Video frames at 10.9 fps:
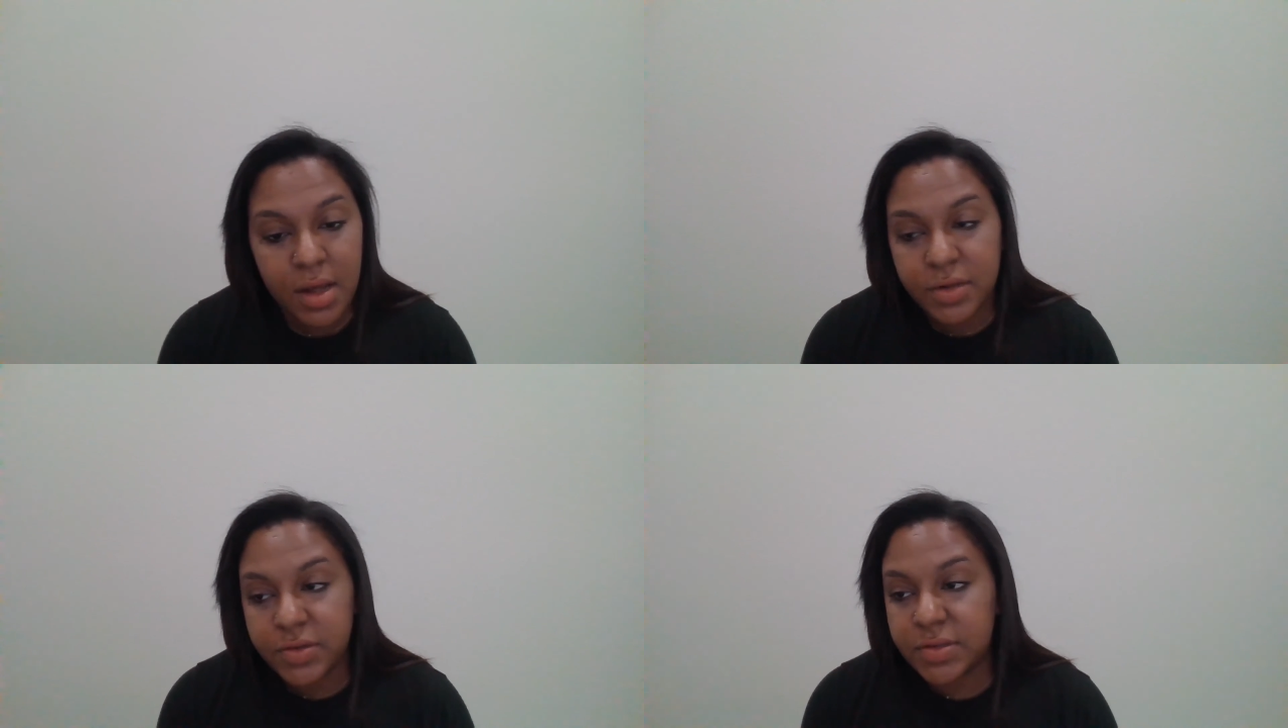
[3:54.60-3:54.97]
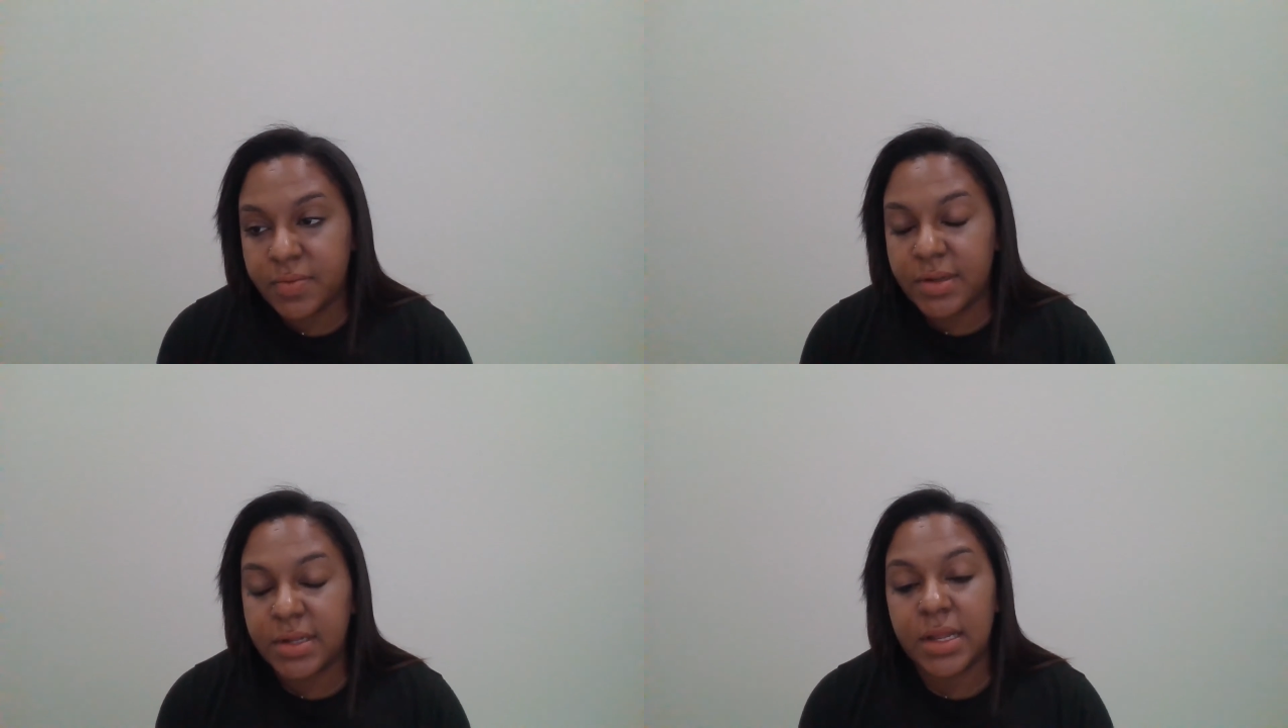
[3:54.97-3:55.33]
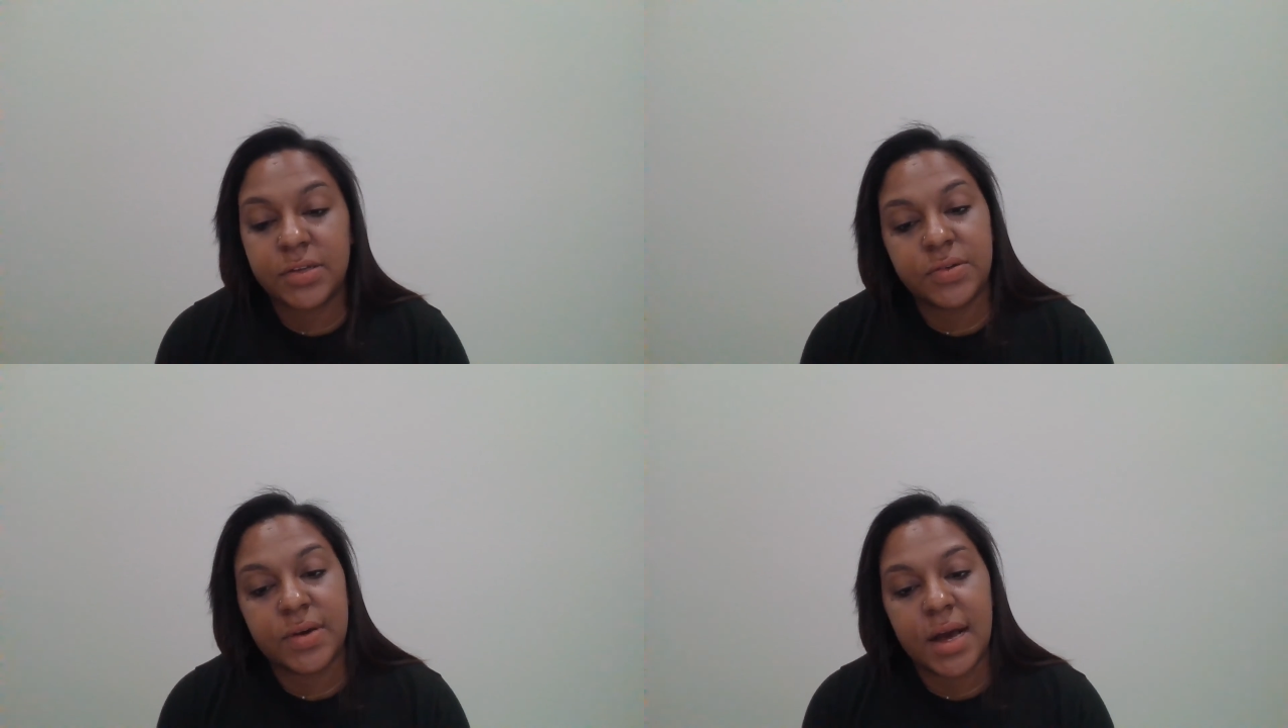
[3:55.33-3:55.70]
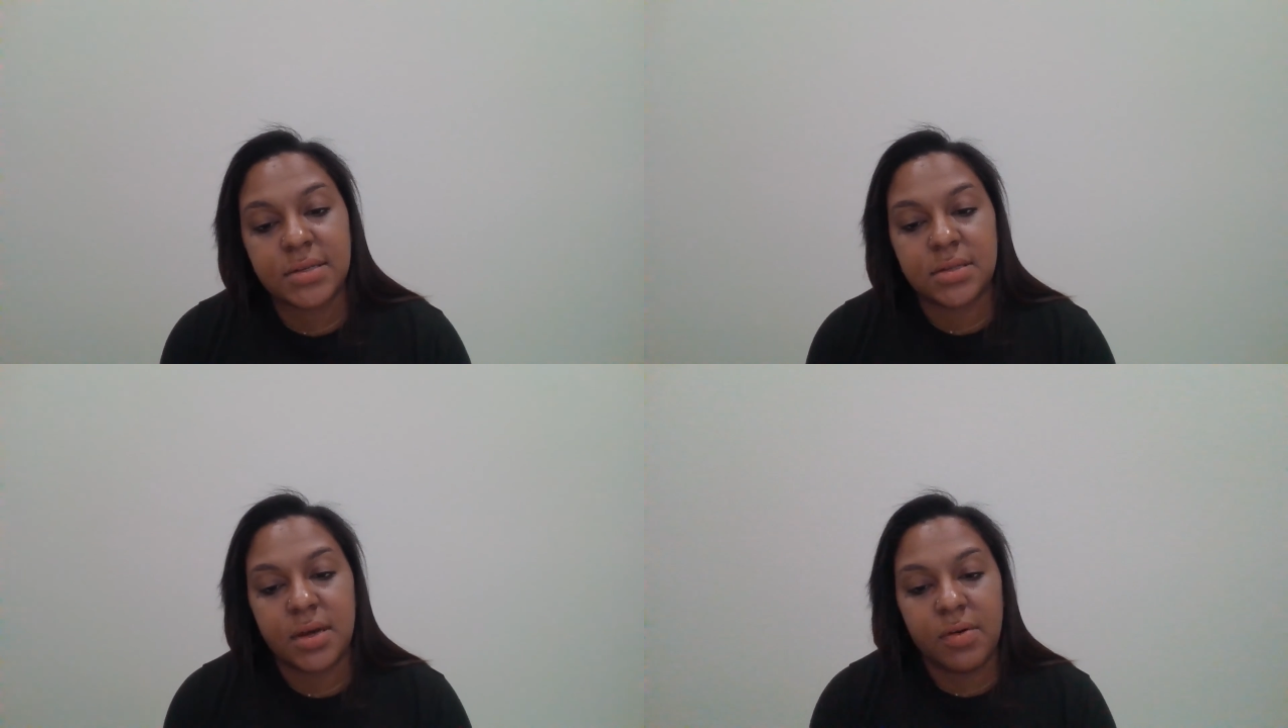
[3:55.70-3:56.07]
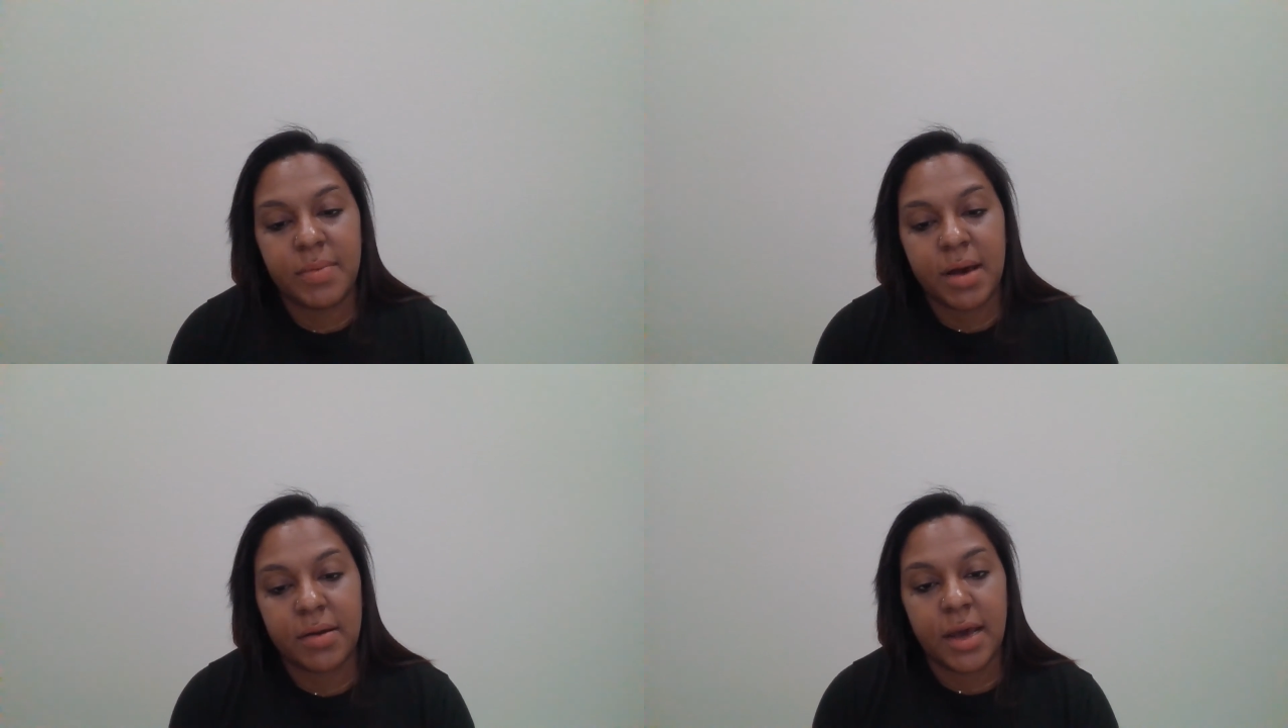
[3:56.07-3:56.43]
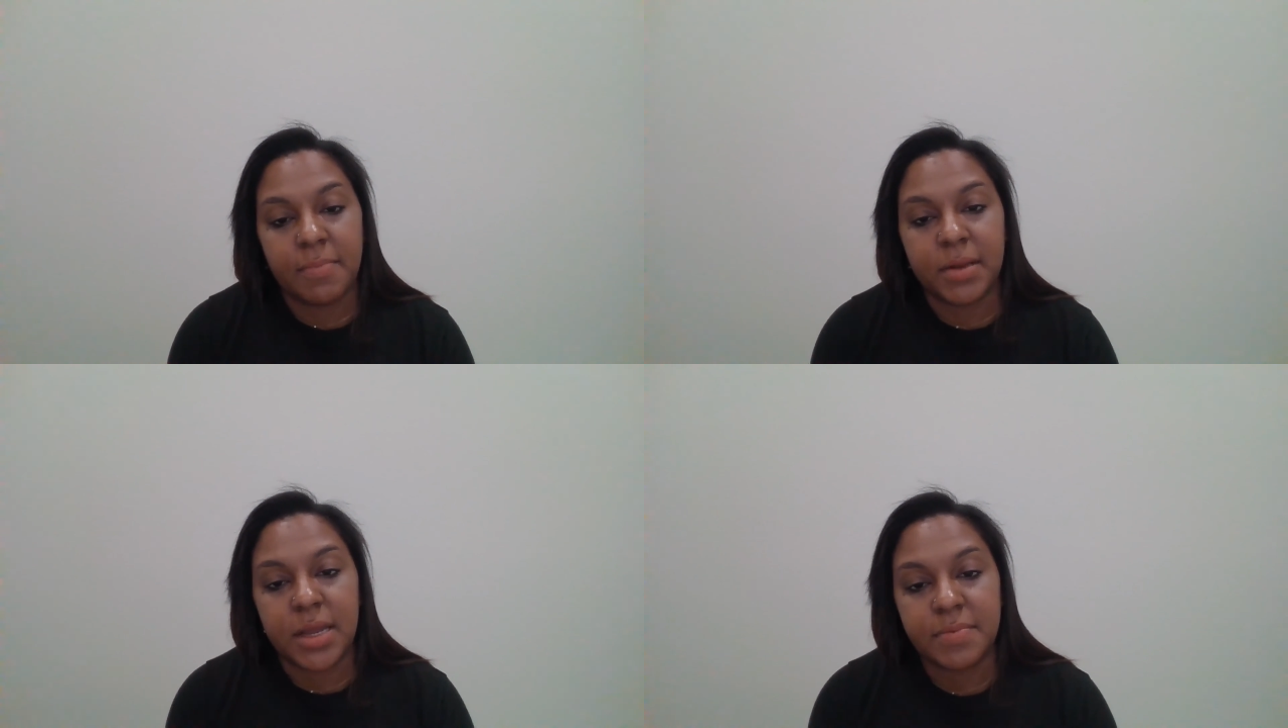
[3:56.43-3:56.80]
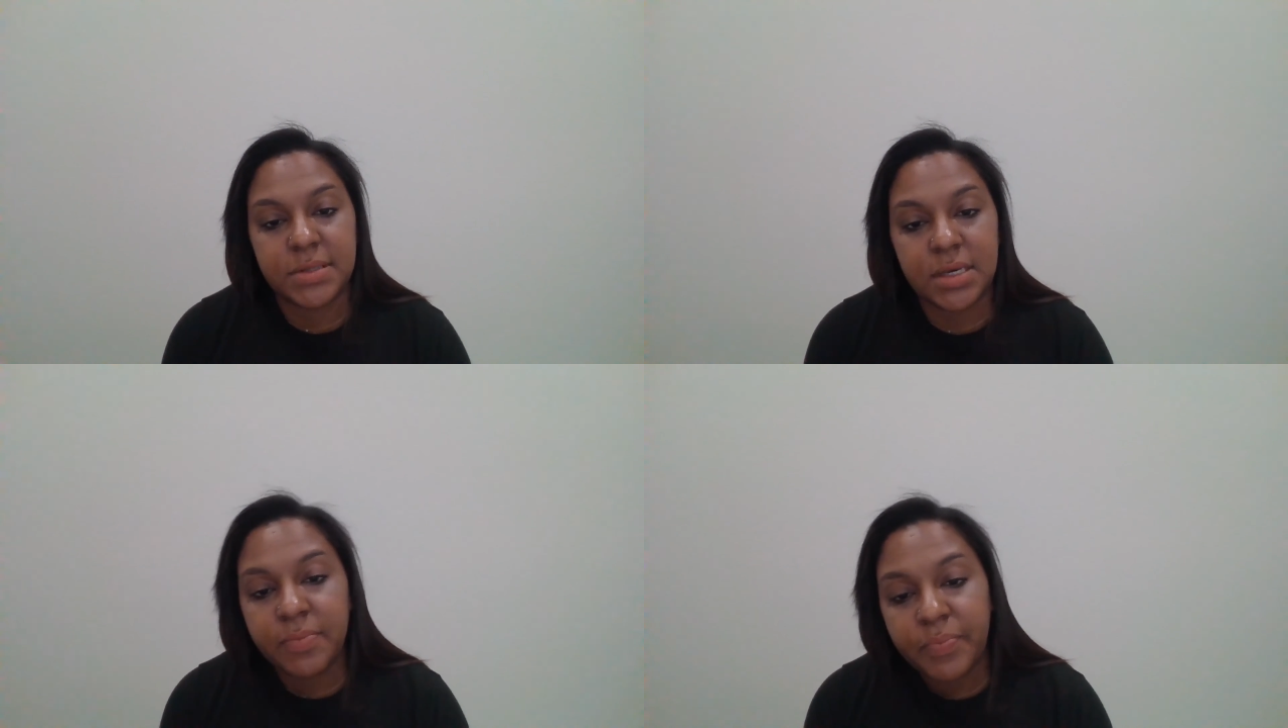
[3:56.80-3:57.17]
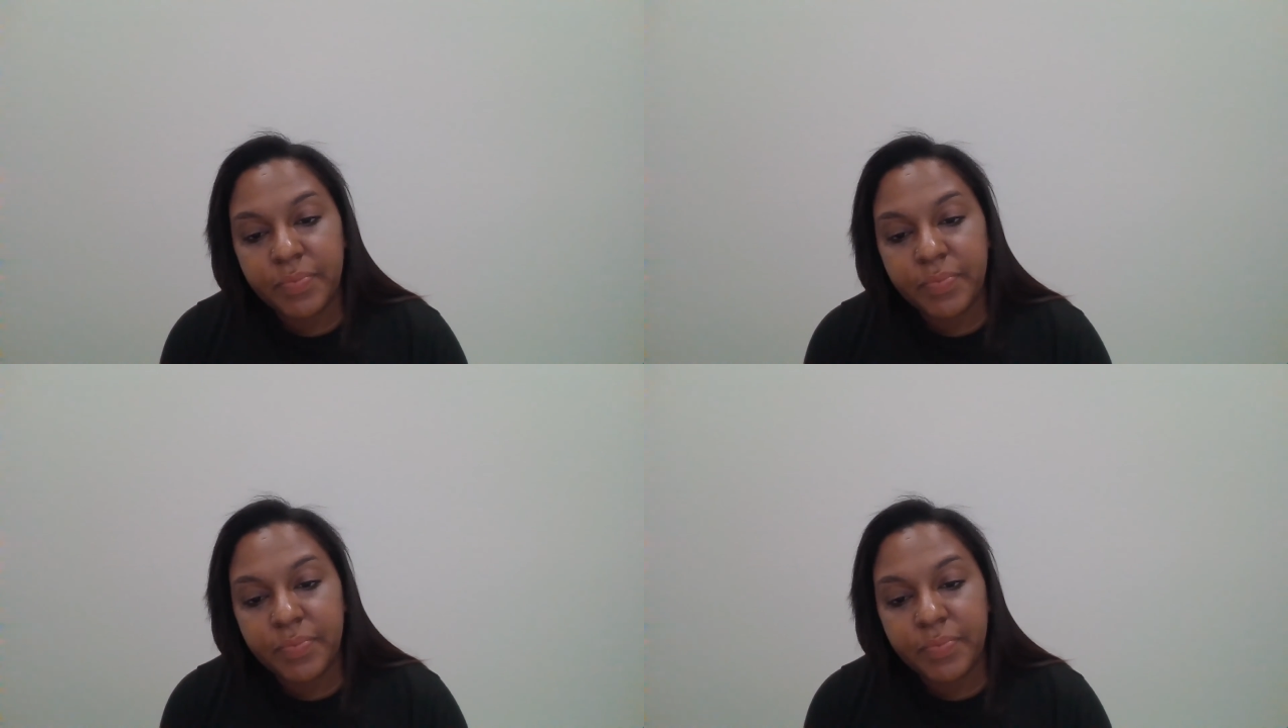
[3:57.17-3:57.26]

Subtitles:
just wanted to let you guys know about epilepsy.